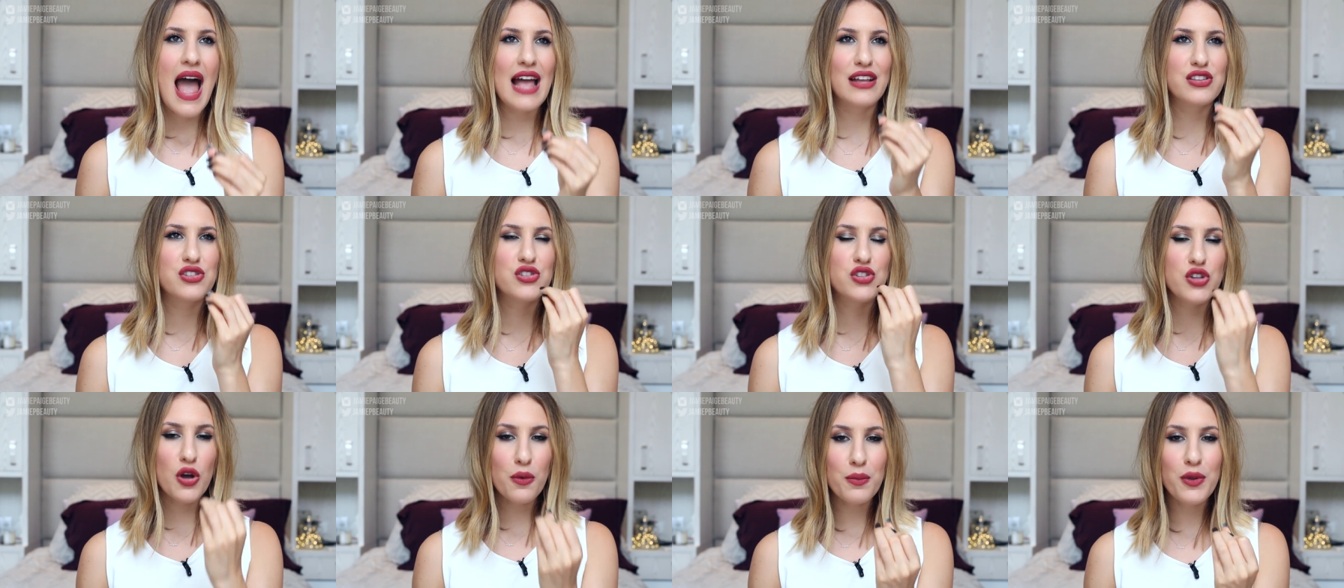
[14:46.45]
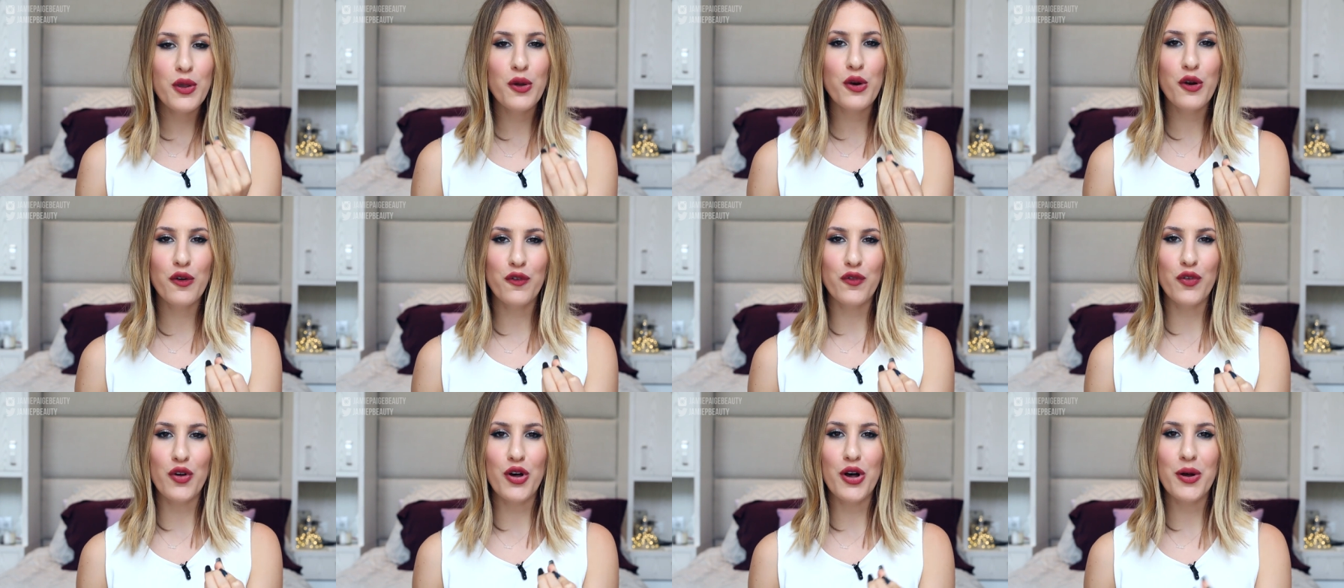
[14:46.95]
and so
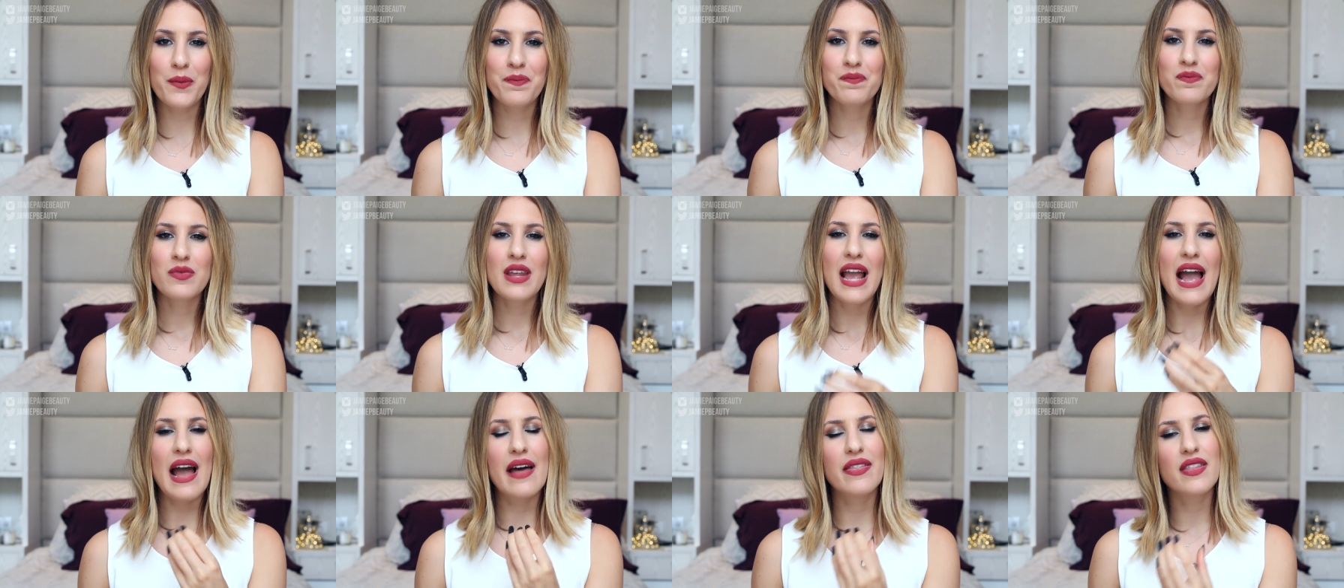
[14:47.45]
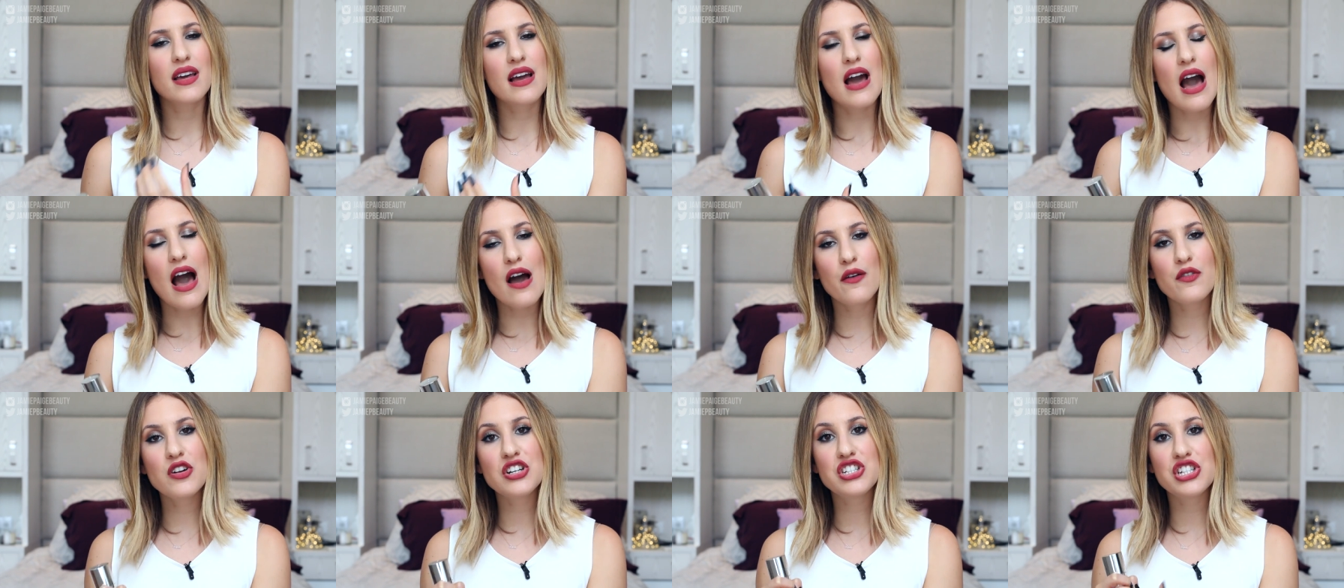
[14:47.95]
beautiful and the
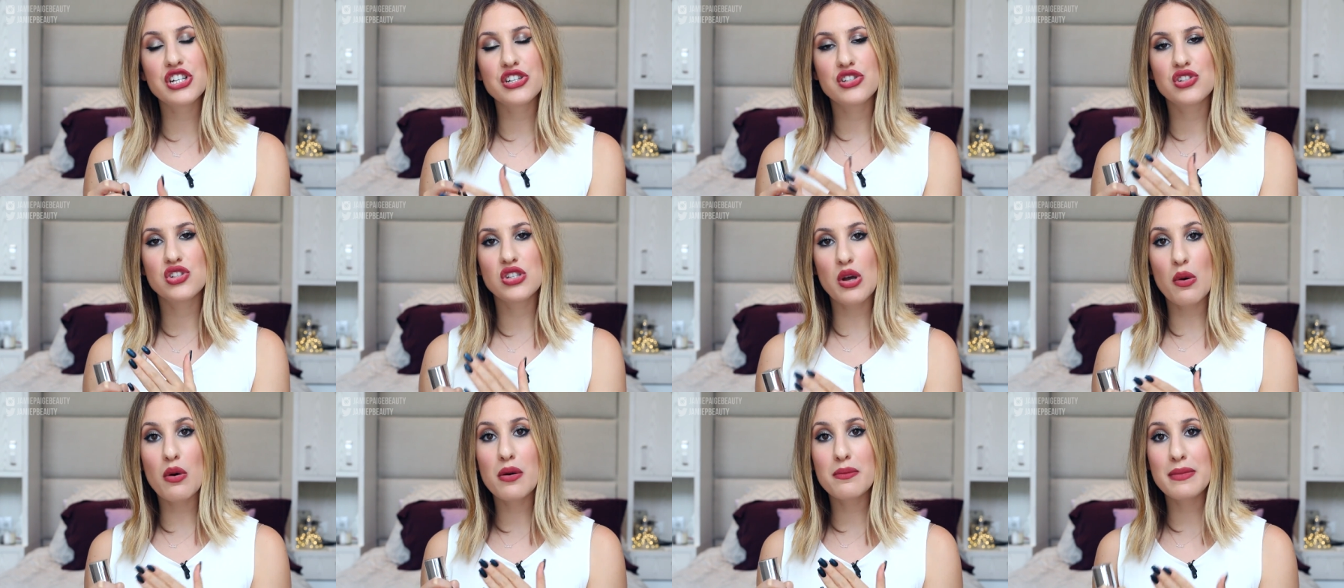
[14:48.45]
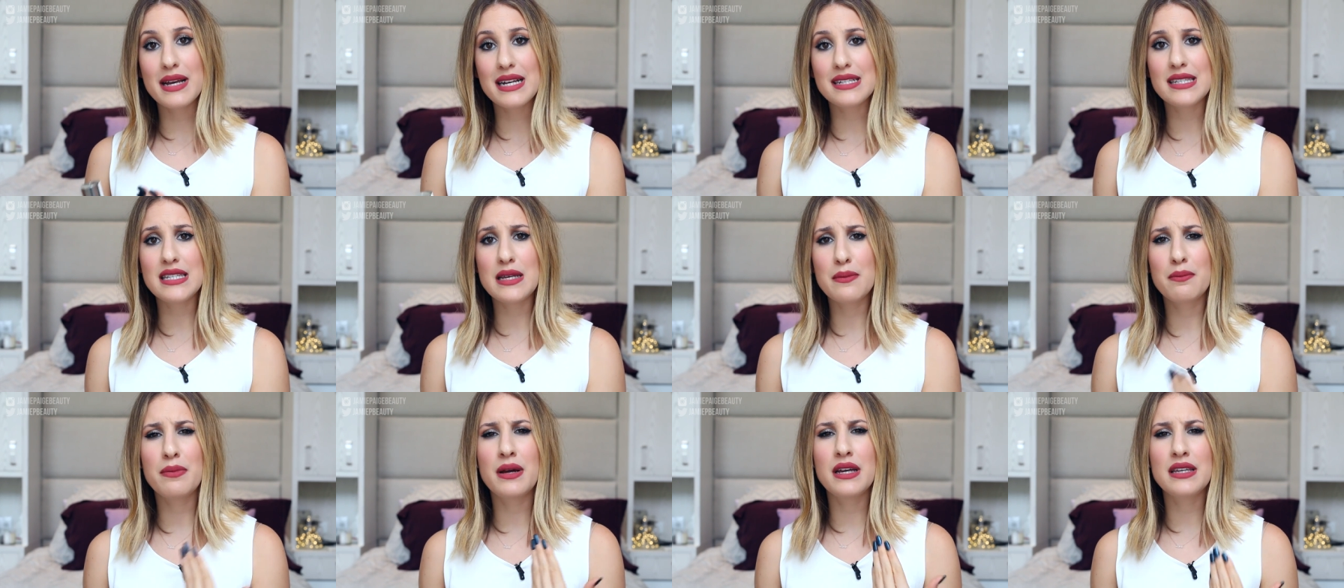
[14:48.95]
coverage is so
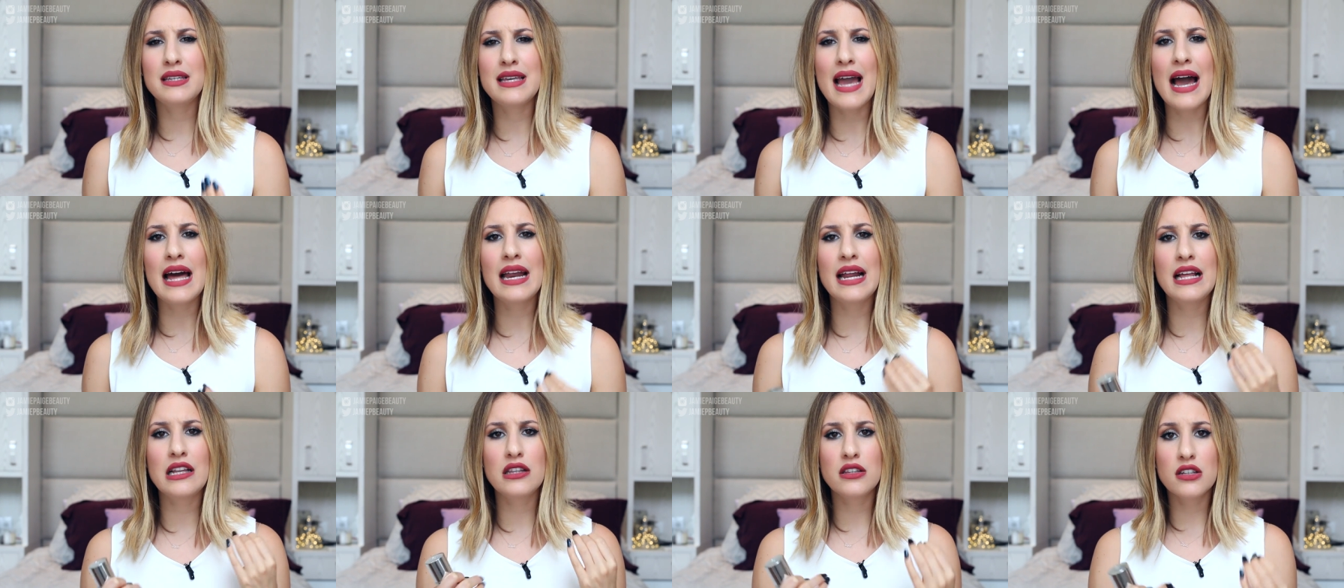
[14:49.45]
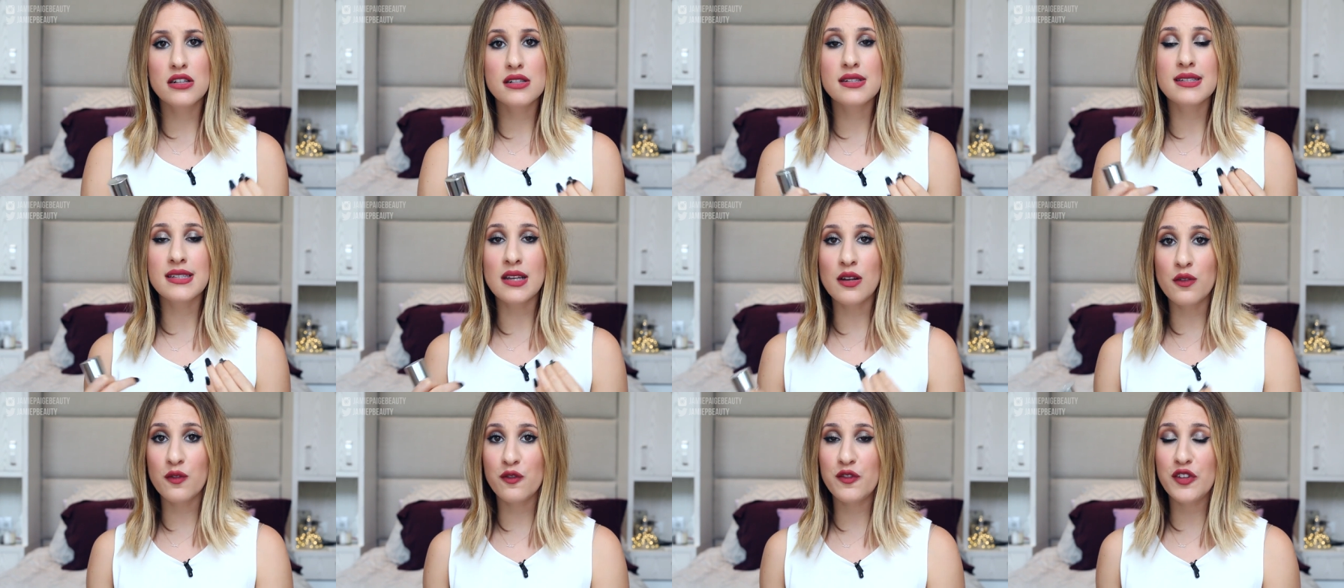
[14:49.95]
amazing, but yet it
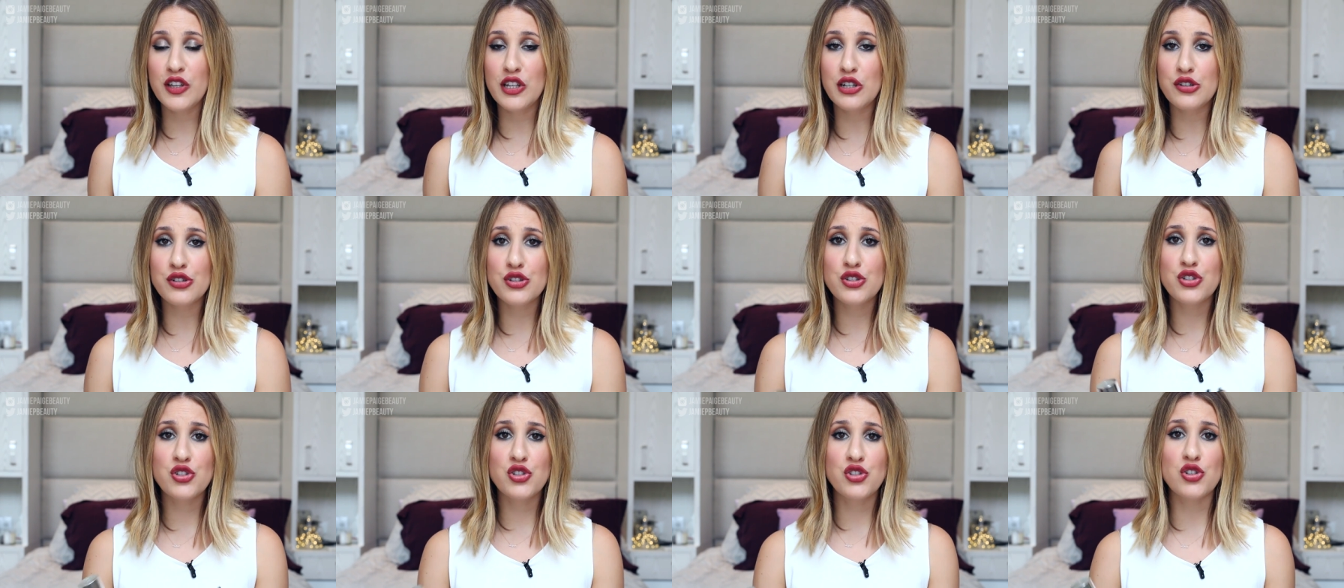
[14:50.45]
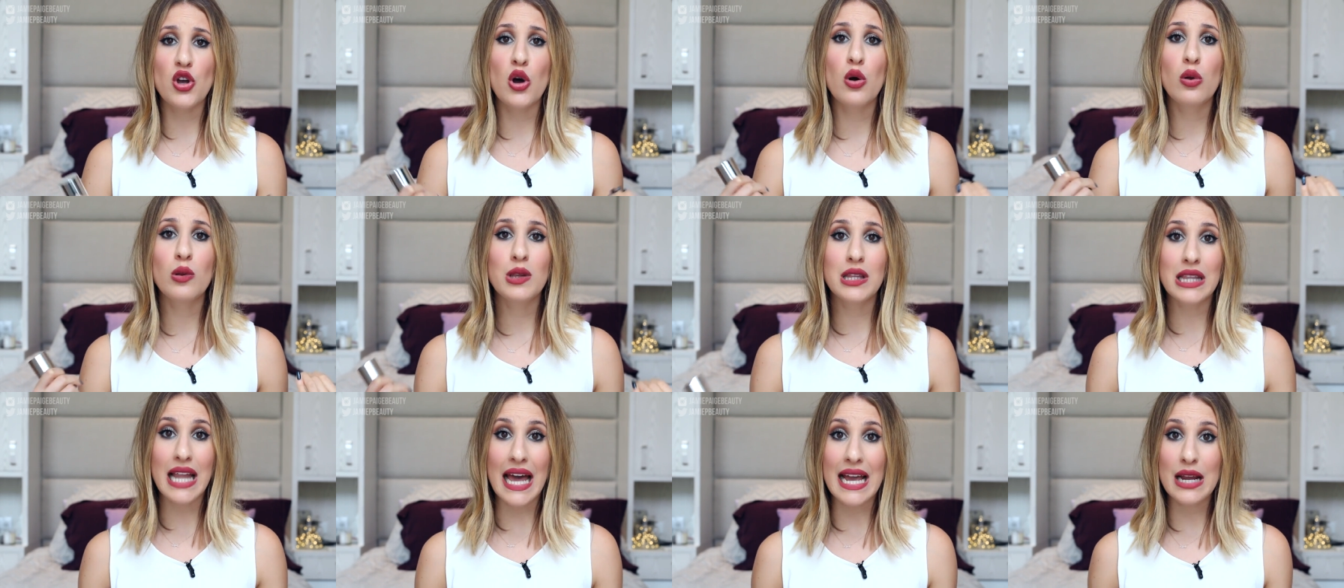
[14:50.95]
looks and feels
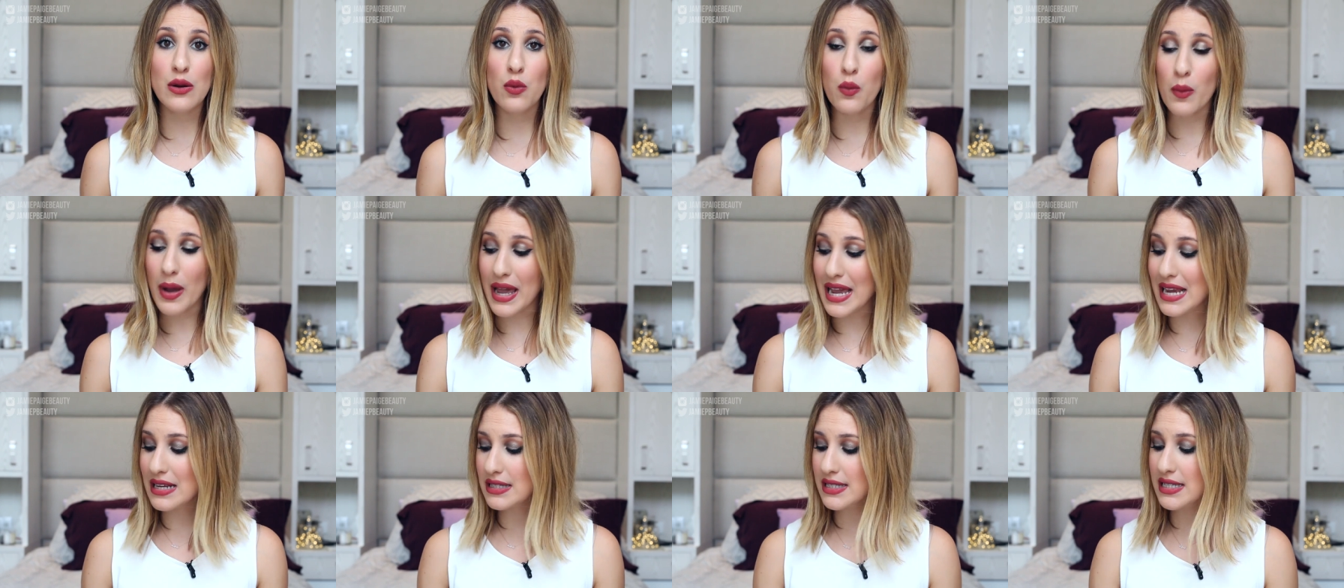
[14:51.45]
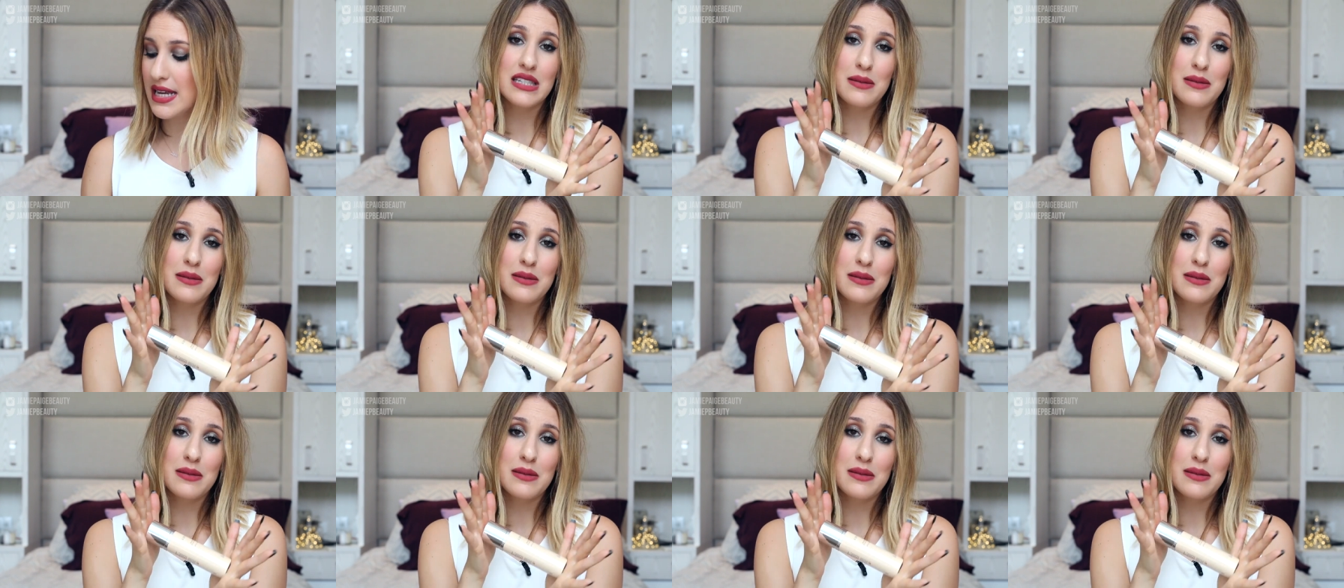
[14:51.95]
so lightweight.